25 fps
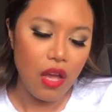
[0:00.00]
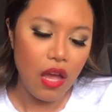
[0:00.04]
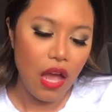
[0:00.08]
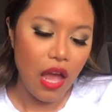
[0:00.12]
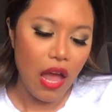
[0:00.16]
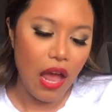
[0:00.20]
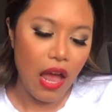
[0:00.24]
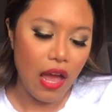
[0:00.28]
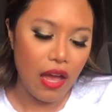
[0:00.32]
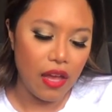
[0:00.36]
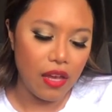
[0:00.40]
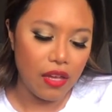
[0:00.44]

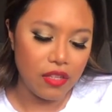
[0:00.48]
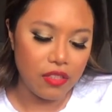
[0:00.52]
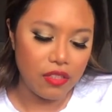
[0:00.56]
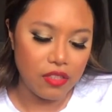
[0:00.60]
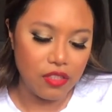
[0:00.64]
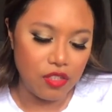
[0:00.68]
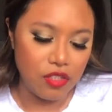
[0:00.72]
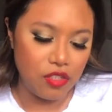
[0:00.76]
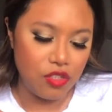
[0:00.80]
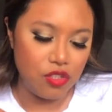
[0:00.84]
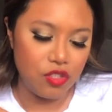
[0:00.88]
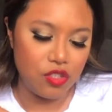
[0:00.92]

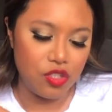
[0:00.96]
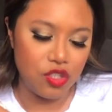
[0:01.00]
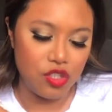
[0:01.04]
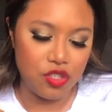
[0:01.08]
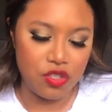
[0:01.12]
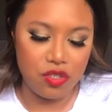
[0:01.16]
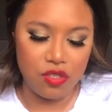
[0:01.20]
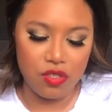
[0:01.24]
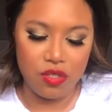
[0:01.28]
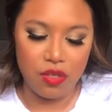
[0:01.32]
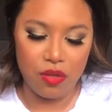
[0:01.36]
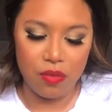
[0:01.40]
and
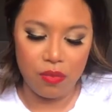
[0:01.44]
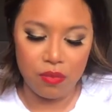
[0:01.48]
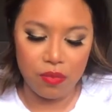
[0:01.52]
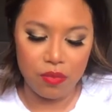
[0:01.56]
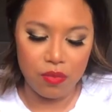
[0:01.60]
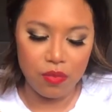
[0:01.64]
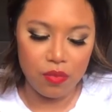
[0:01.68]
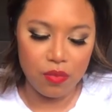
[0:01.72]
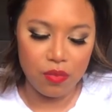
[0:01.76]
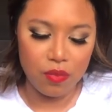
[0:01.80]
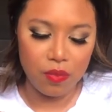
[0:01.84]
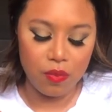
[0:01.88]
just some
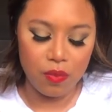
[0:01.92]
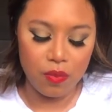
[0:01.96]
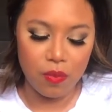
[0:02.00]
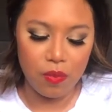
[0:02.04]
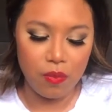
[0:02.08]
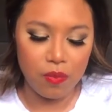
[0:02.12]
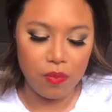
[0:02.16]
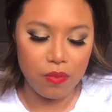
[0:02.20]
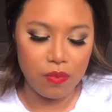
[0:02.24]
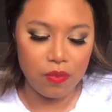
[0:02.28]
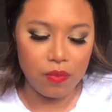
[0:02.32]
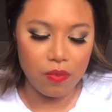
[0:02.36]

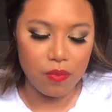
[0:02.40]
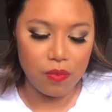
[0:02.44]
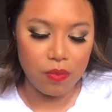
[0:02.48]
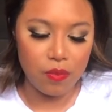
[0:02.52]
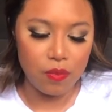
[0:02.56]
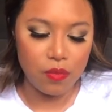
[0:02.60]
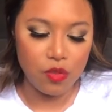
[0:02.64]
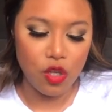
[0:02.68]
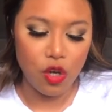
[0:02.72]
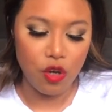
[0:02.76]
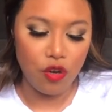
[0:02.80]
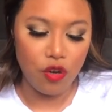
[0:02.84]

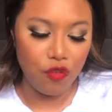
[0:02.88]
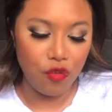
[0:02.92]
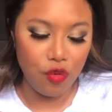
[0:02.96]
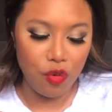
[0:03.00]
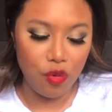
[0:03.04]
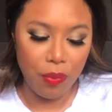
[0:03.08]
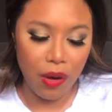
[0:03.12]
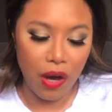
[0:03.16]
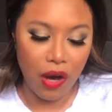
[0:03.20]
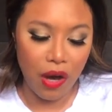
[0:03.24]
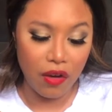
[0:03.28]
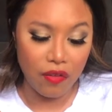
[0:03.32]
tofu
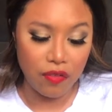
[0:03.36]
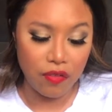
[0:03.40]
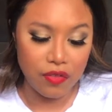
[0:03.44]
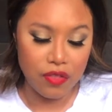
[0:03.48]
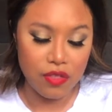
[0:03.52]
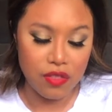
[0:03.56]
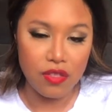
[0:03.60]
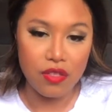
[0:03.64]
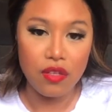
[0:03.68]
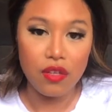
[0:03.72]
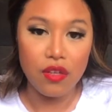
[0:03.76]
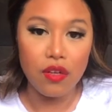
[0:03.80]

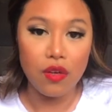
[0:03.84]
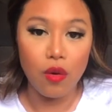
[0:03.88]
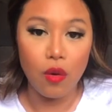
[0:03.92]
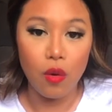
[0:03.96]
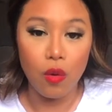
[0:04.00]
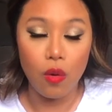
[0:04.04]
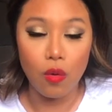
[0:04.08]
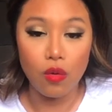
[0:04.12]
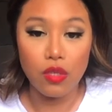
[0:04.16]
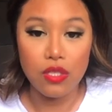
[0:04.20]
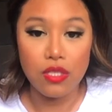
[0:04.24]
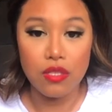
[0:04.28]
puffs
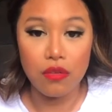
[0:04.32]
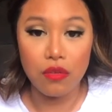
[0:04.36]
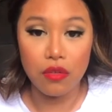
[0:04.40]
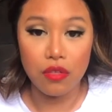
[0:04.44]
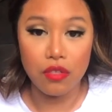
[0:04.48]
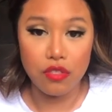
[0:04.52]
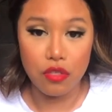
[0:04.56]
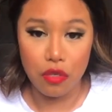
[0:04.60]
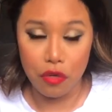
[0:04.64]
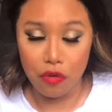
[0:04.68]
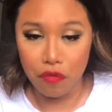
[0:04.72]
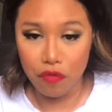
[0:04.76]
or silken
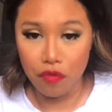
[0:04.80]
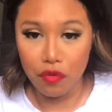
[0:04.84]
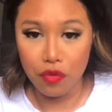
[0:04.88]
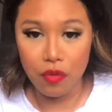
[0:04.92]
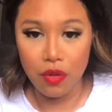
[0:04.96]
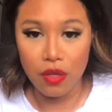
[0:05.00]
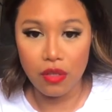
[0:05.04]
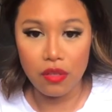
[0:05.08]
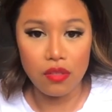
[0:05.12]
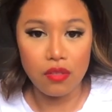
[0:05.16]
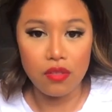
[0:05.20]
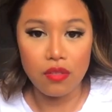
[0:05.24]
tofu,
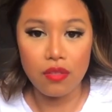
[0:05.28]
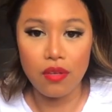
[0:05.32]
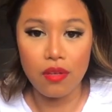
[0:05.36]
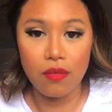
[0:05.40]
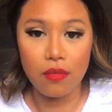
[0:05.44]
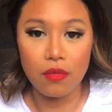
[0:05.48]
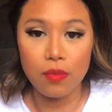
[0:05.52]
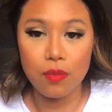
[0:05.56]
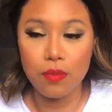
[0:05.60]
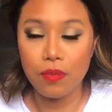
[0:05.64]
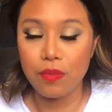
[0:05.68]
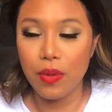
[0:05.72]
and it
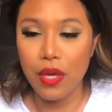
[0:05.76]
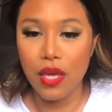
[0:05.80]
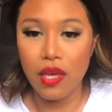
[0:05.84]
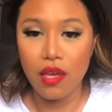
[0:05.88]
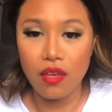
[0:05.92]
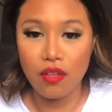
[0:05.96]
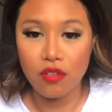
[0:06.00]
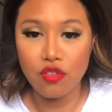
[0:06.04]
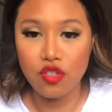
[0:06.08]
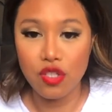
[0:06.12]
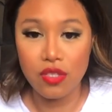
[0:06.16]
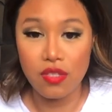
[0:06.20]
would
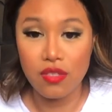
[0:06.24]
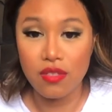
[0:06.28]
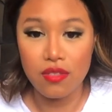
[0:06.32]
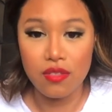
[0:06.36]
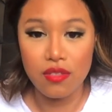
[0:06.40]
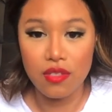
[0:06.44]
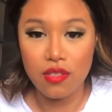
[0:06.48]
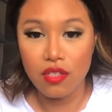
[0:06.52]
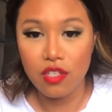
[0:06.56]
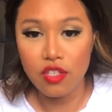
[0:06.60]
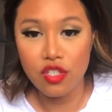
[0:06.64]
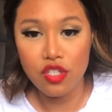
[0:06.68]
be just as
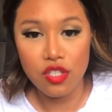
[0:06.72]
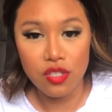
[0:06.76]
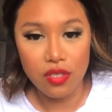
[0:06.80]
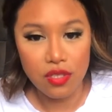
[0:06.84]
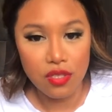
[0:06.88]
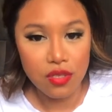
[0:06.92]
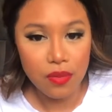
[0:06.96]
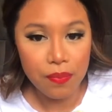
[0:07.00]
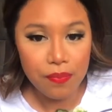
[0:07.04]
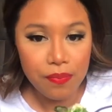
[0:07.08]
delicious.